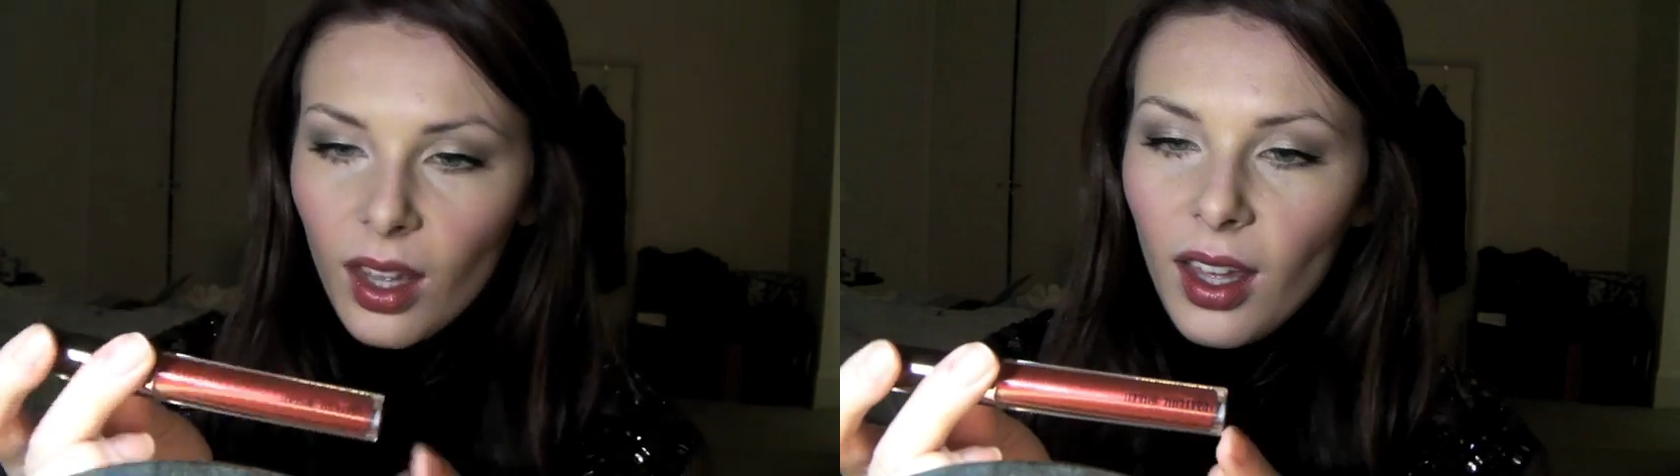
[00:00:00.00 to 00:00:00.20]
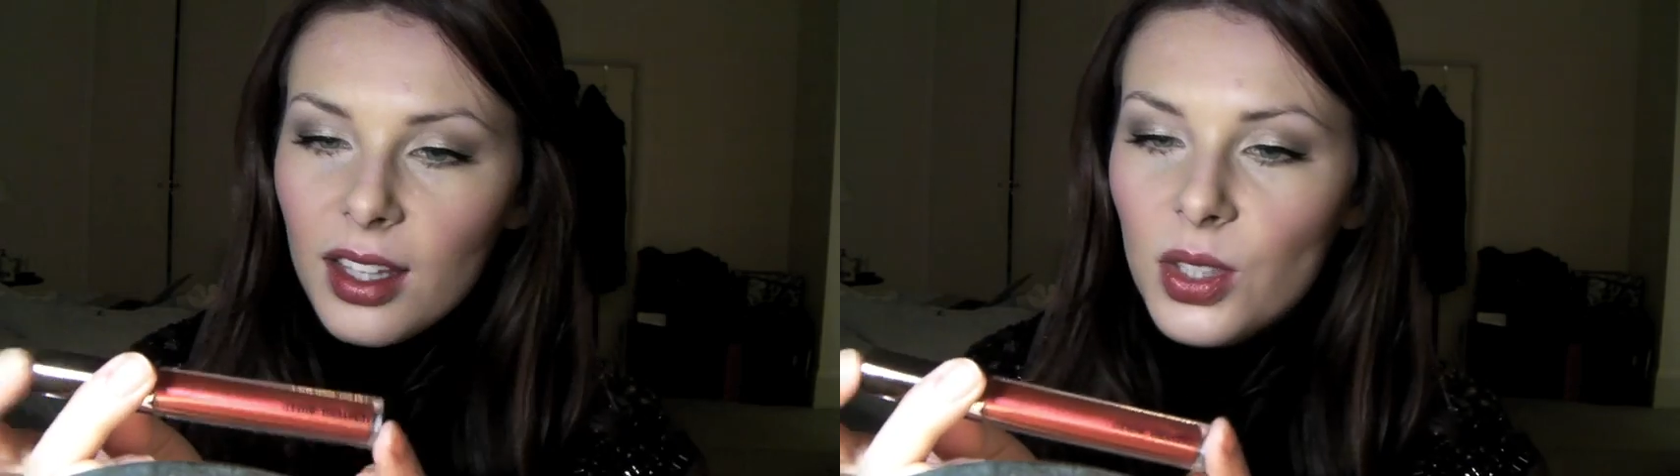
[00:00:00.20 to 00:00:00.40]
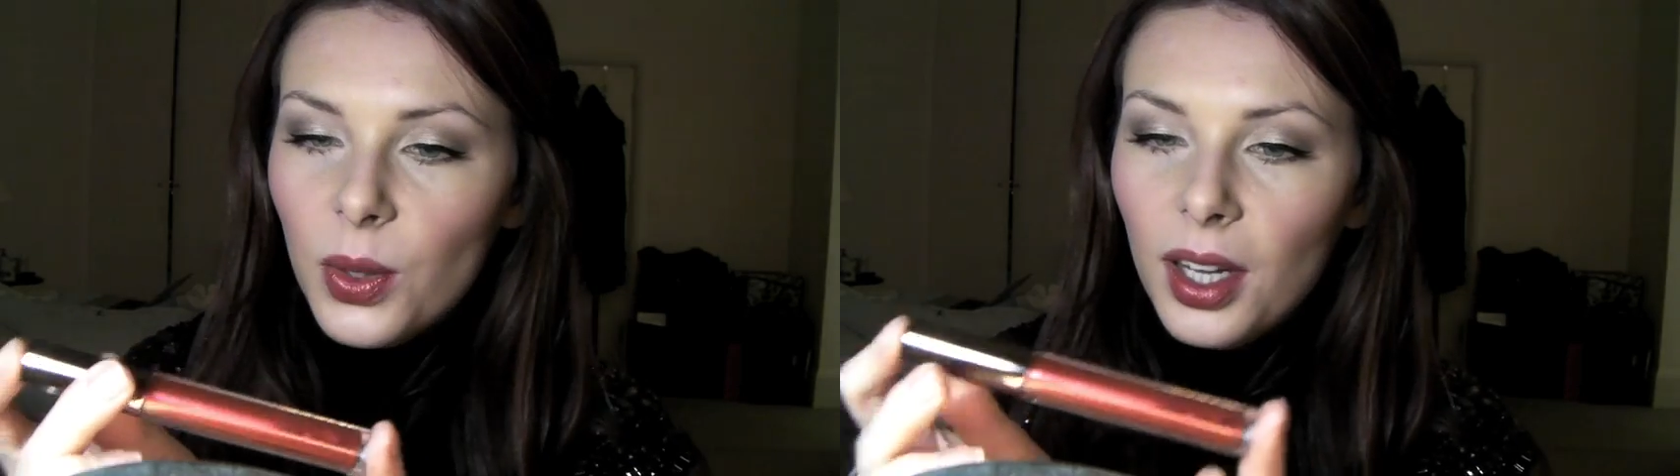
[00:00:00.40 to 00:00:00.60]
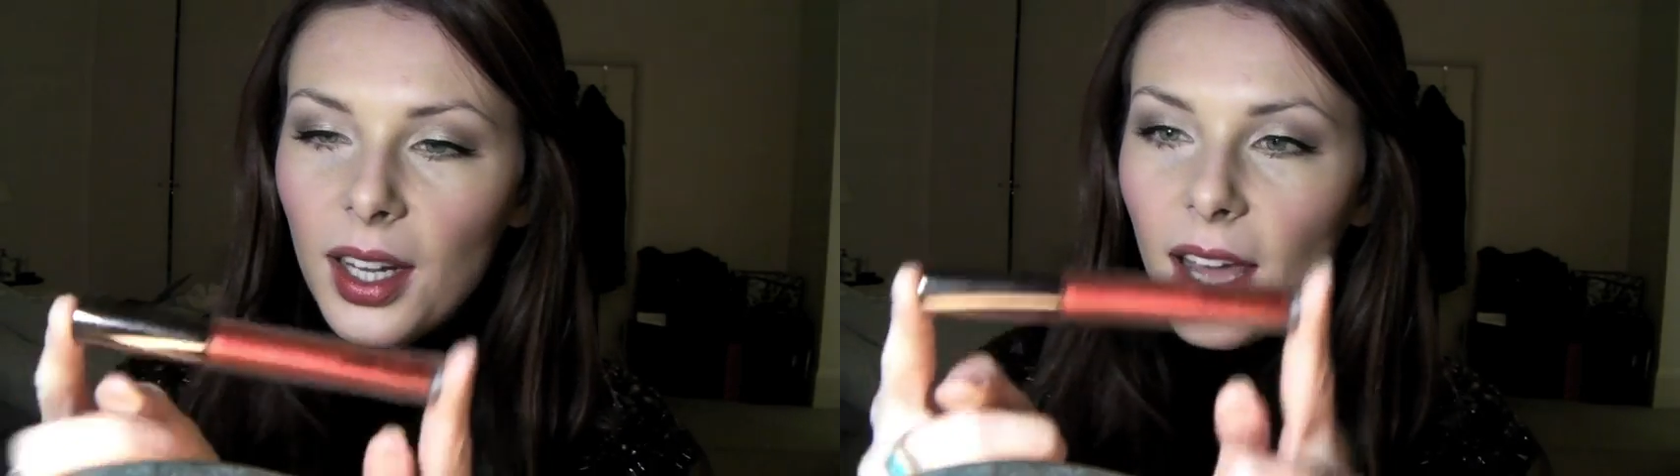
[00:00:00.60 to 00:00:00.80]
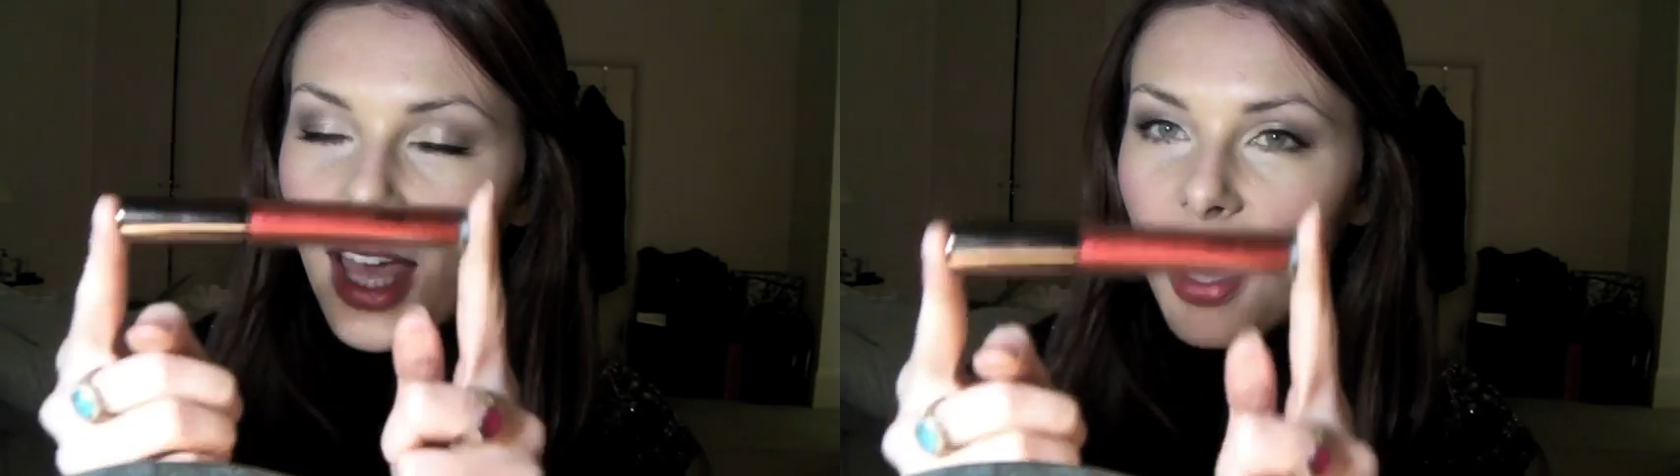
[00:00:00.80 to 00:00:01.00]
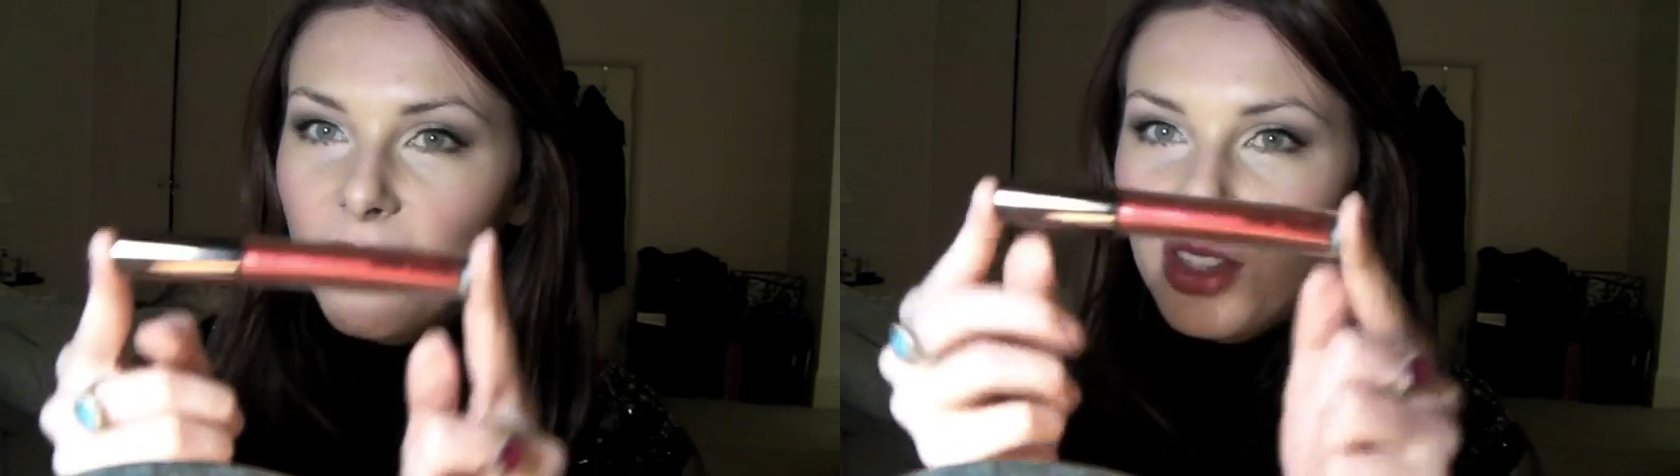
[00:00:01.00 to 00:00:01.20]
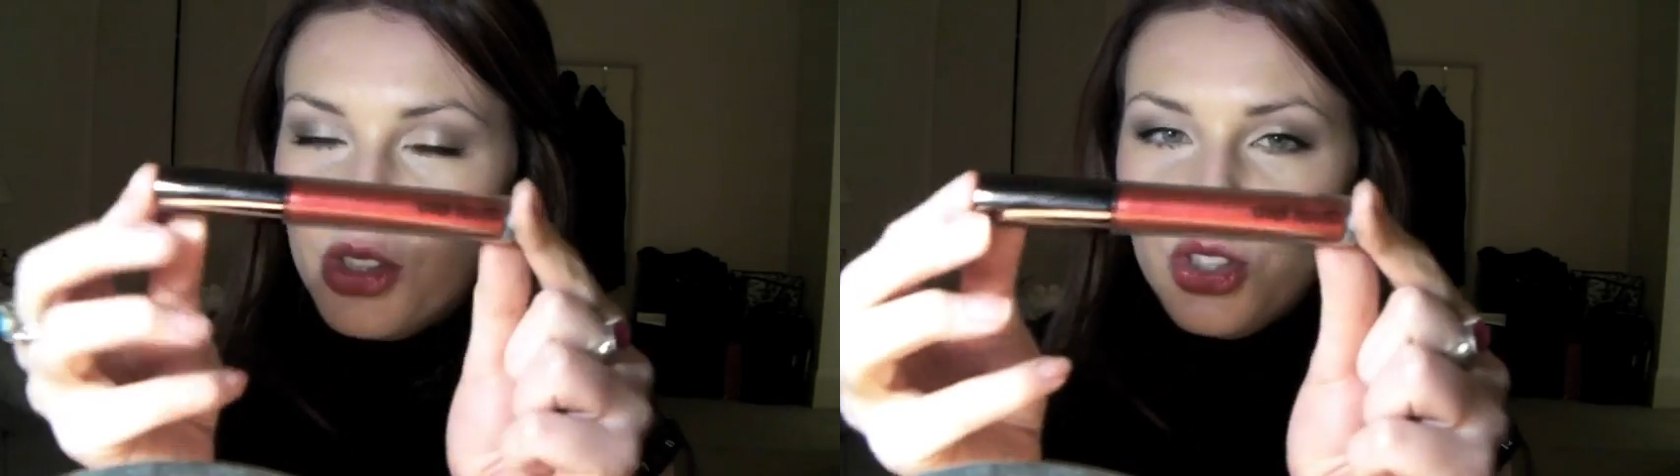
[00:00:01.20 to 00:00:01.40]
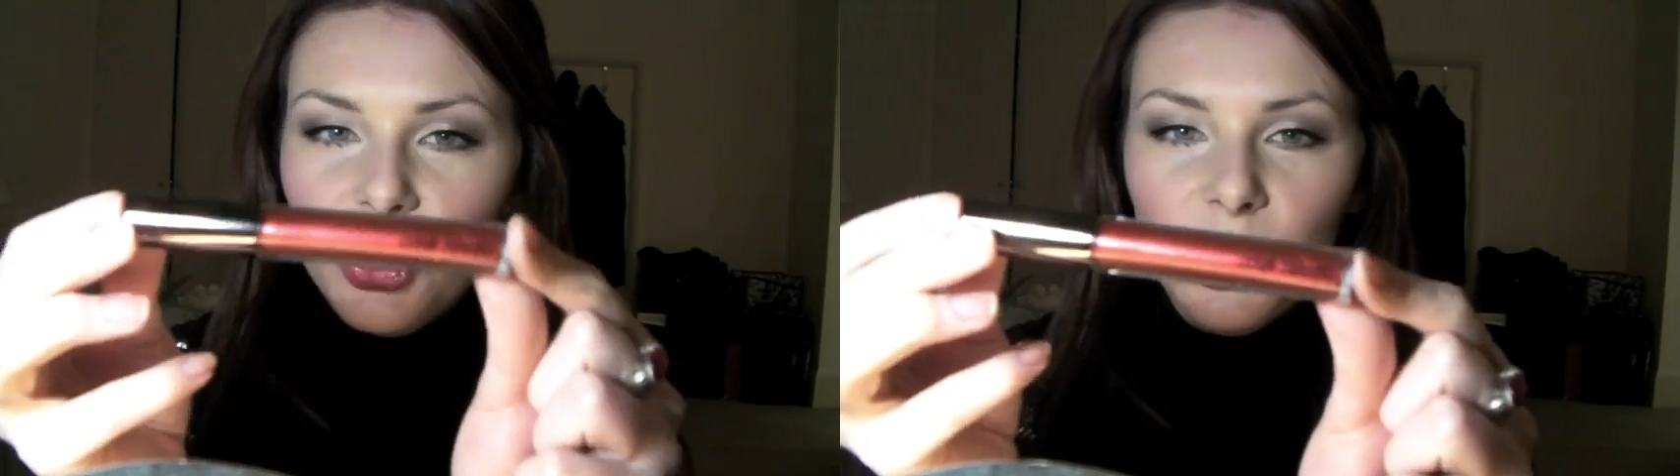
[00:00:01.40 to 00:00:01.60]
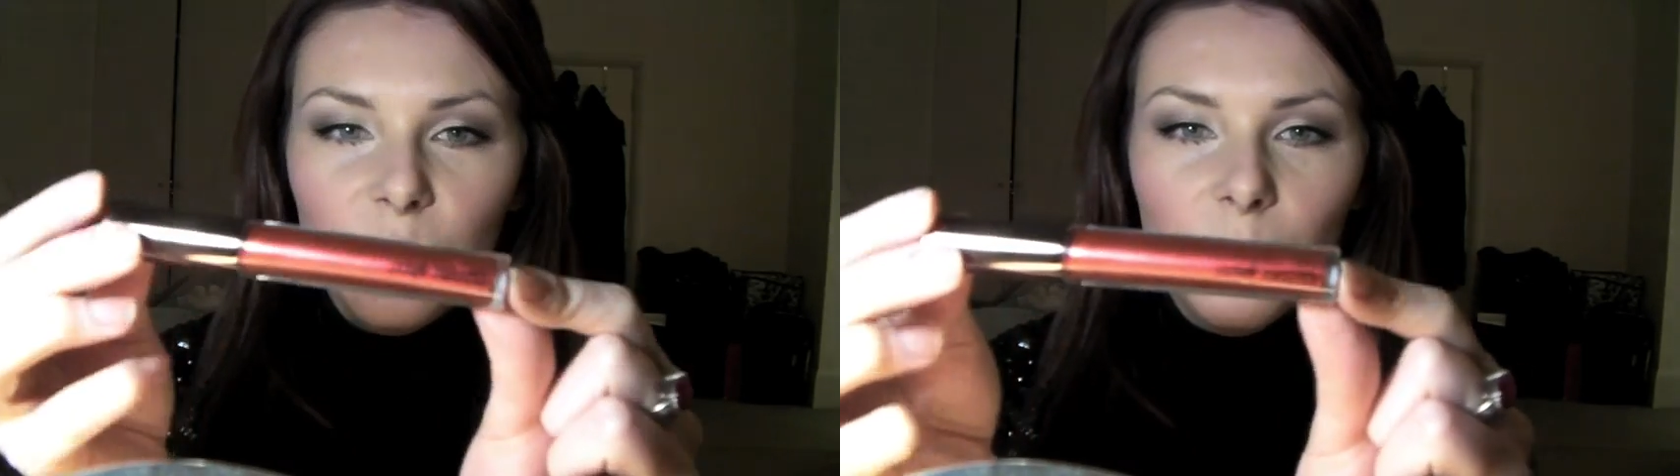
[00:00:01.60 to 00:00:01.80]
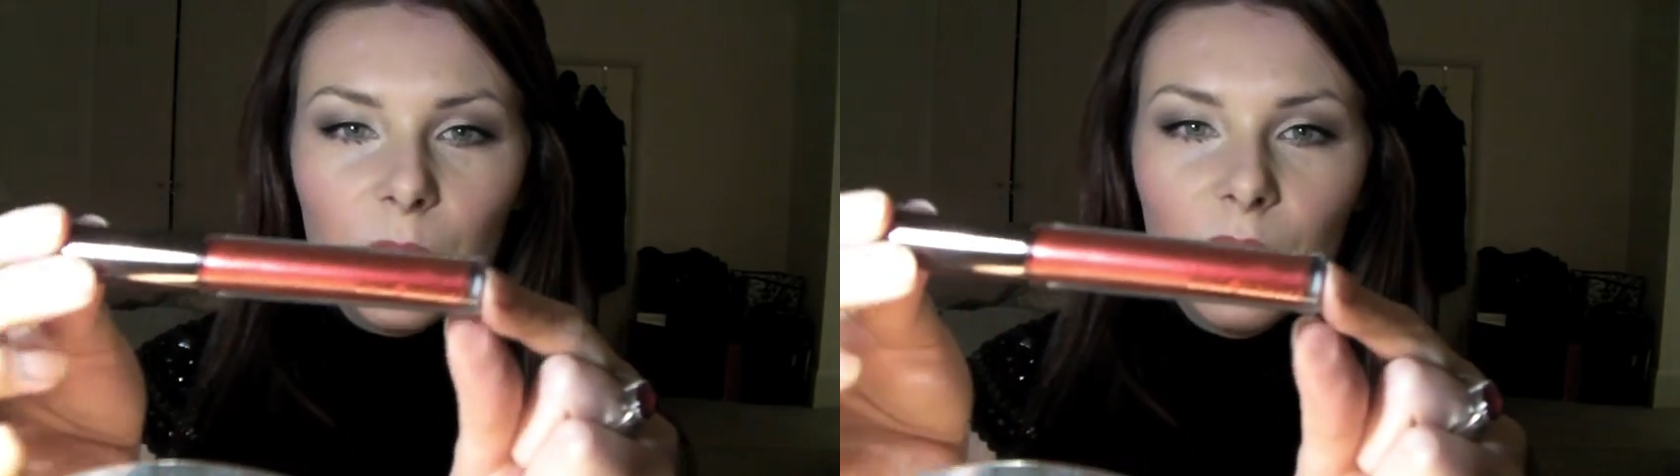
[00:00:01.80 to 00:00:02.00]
It's quite a heavy tube,